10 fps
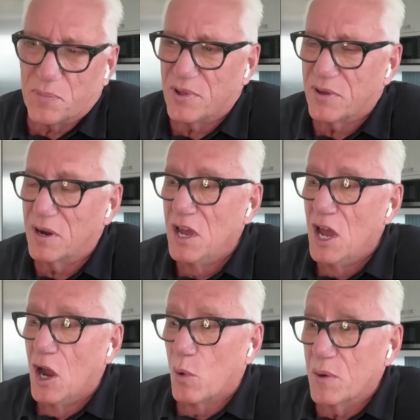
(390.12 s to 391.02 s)
people there.
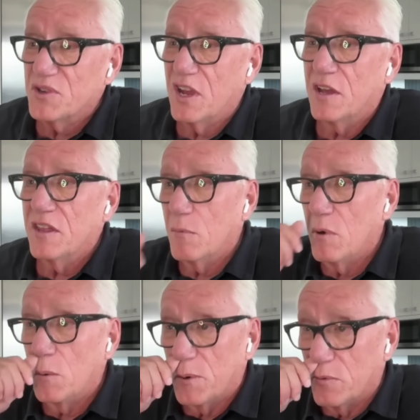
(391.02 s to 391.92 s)
We were staying there
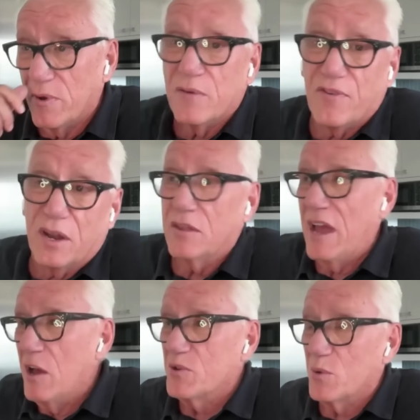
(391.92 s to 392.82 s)
while we were renovating
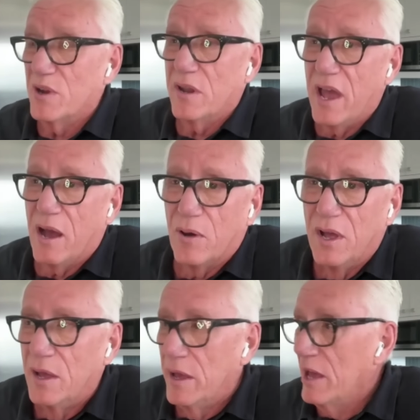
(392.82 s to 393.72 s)
the house we're in now.
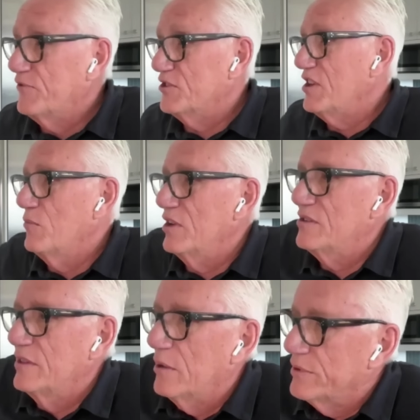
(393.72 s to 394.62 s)
And for some
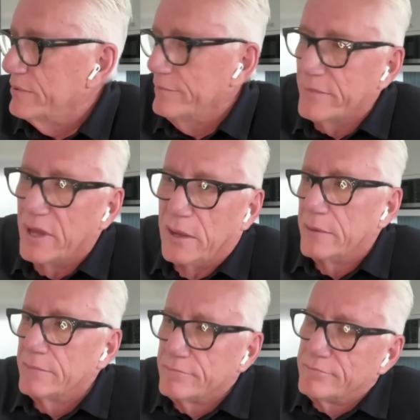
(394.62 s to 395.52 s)
reason, there was
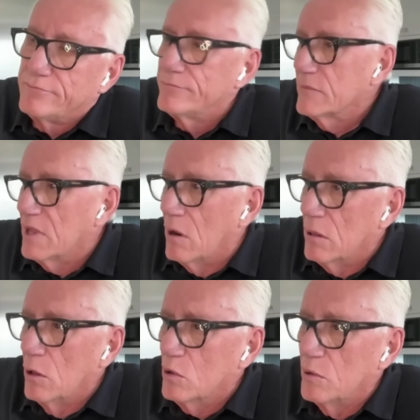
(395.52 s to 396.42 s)

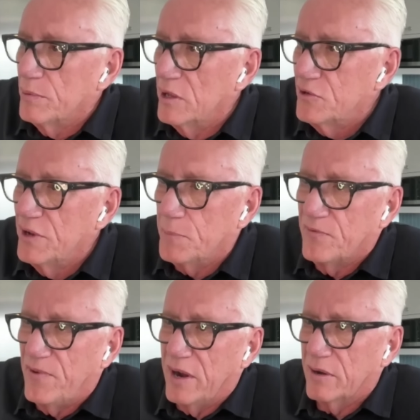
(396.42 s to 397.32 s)
our local
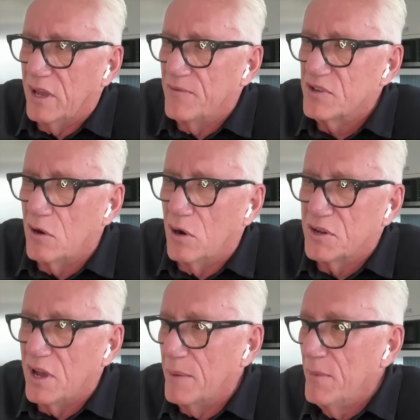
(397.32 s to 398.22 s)
internet provider gave us a
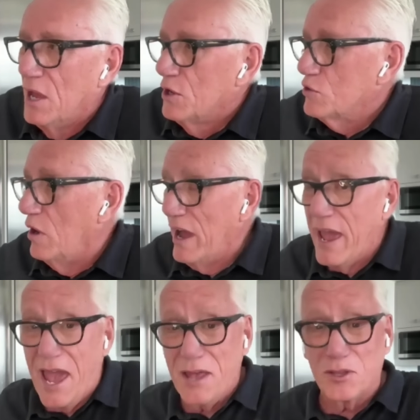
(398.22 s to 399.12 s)
hard time. So
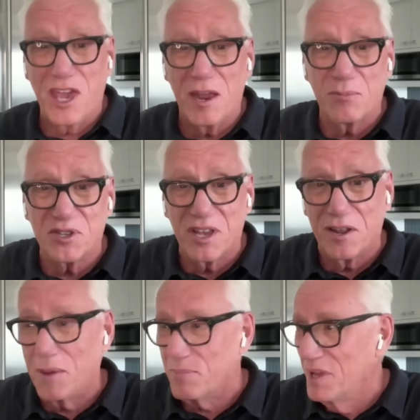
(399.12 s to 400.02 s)
I had the camera
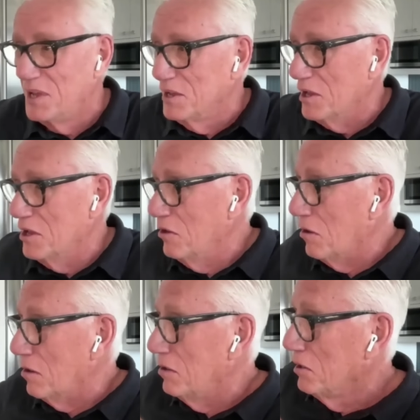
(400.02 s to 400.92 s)
set up in
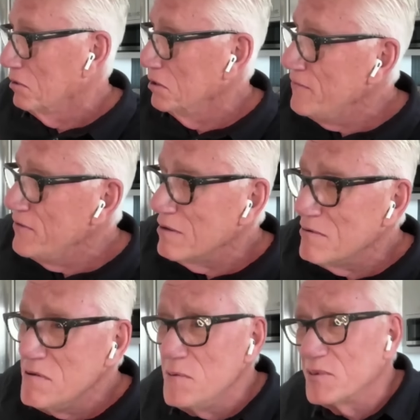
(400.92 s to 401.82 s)
our living
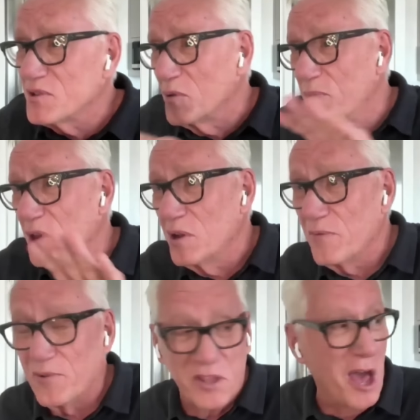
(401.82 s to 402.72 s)
room, so
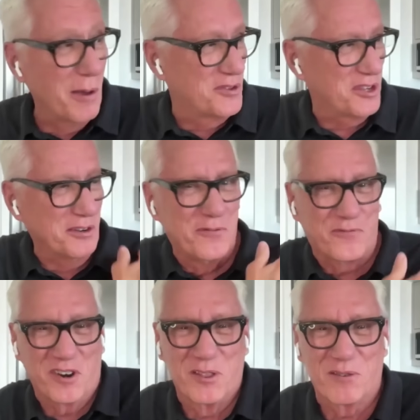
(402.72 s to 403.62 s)
beautiful. Now I'm sitting in
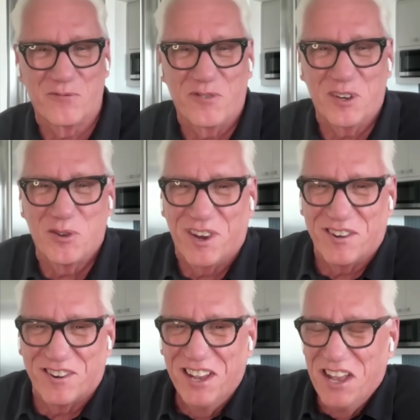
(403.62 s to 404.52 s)
front of the
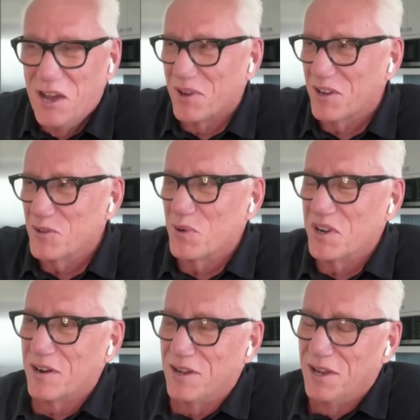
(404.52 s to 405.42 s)
refrigerator because
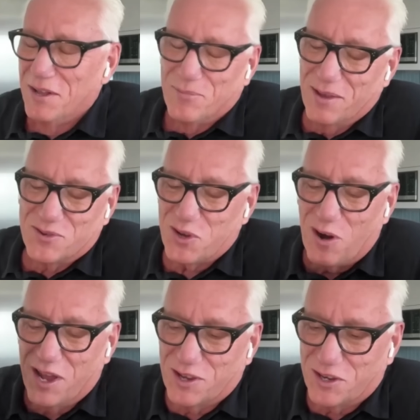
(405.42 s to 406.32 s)
we're near.
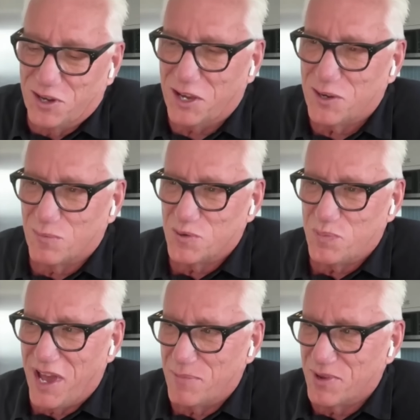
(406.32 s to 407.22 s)
Sorry, the connection
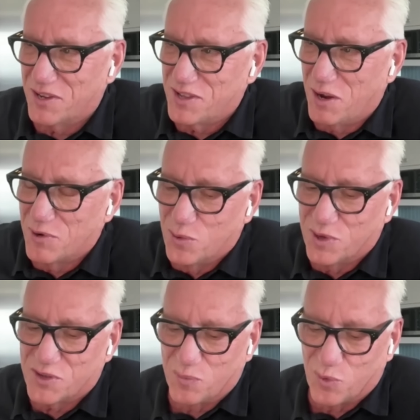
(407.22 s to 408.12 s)
was bad because they were
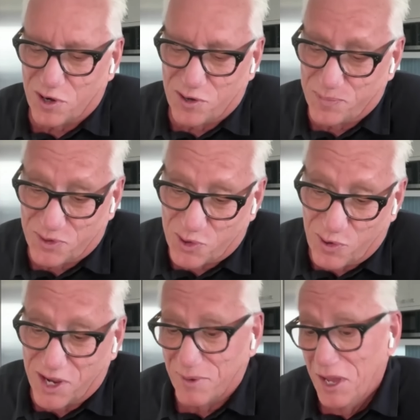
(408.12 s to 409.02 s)
doing some.
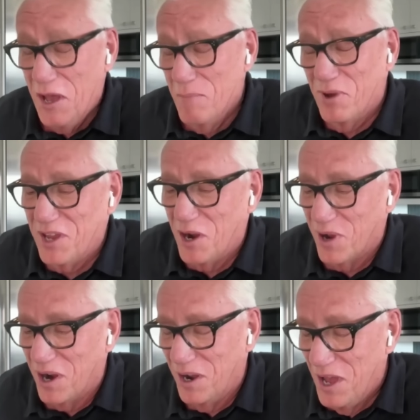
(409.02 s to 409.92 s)
But there
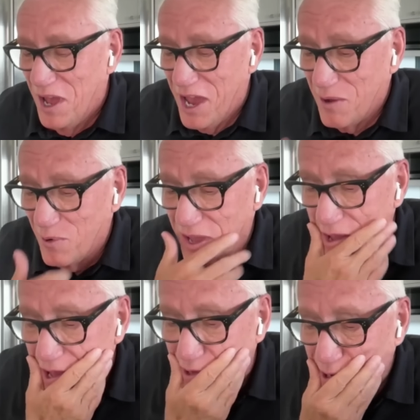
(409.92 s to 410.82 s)
we are.
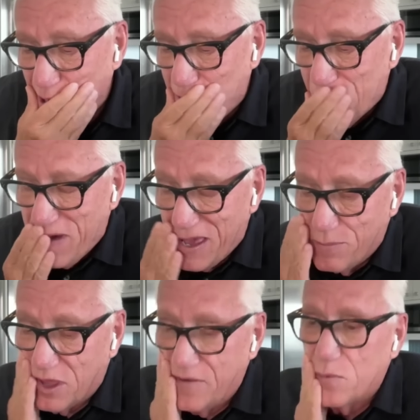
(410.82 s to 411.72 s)
Anyway, so
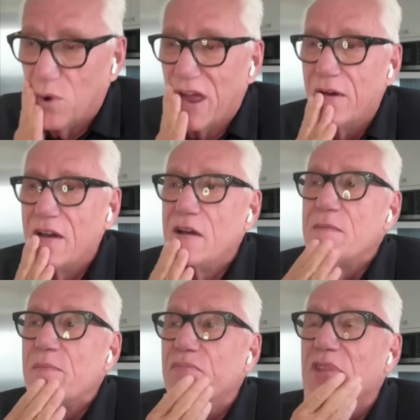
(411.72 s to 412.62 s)
my beloved wife,
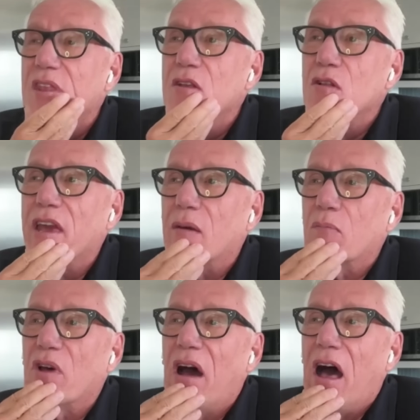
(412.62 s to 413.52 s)
like,
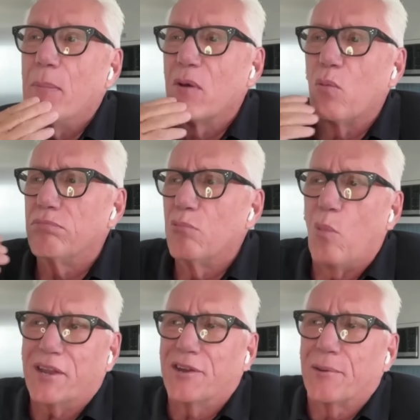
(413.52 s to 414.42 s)
I'll be
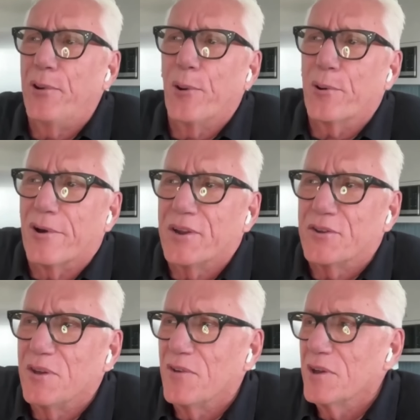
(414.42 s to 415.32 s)
watching poker on
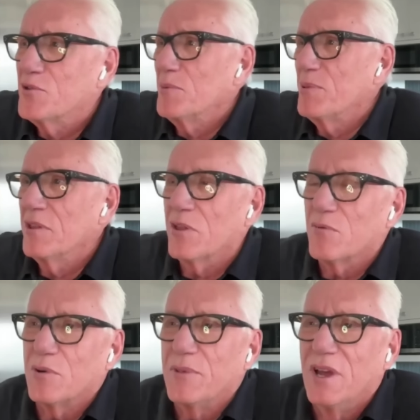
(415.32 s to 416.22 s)
TV and she'll be in the
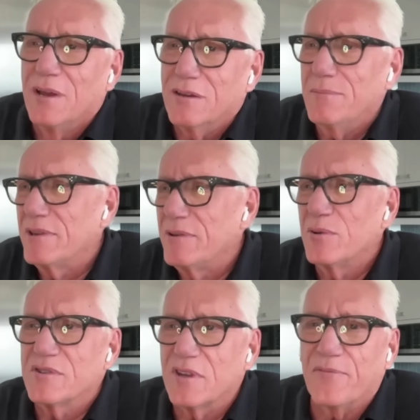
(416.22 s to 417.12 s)
other room. She'll be
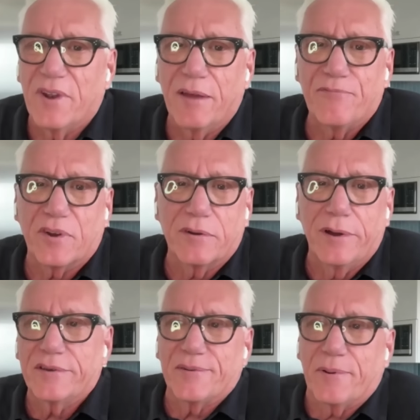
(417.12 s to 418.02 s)
doing stuff and I
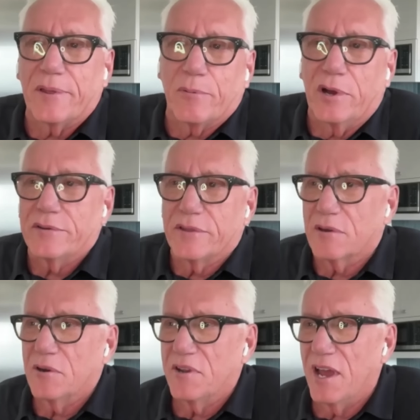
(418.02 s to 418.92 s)
figure out she's probably watching
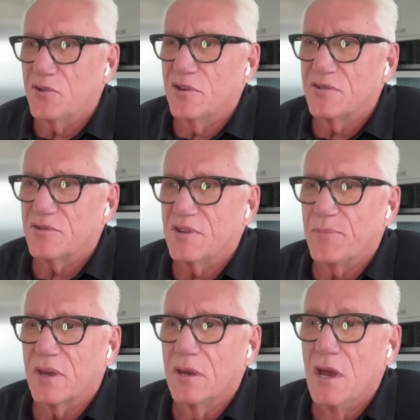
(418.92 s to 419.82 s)
the Kardashians or
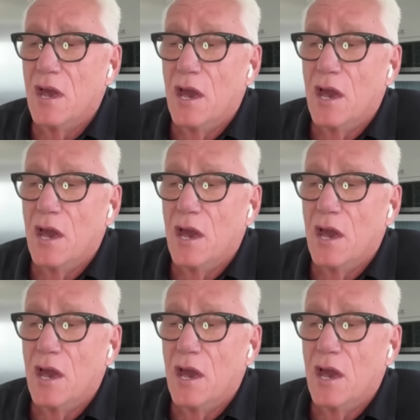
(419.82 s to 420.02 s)
something.